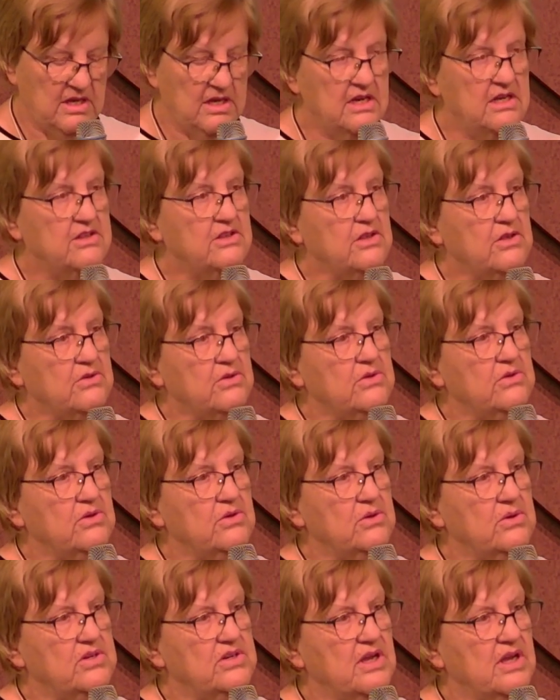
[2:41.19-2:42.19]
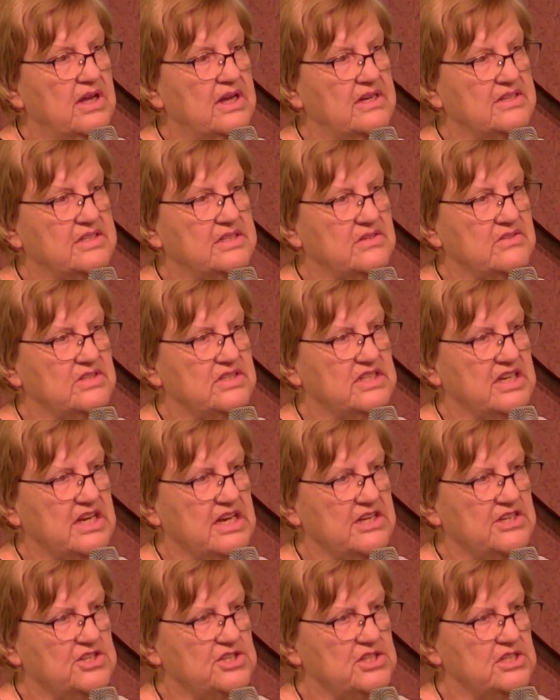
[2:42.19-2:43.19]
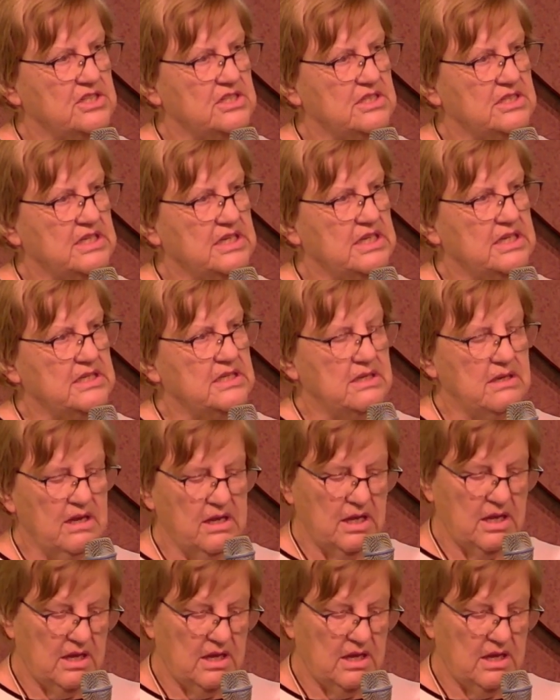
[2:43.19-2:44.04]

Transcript: The UU Association in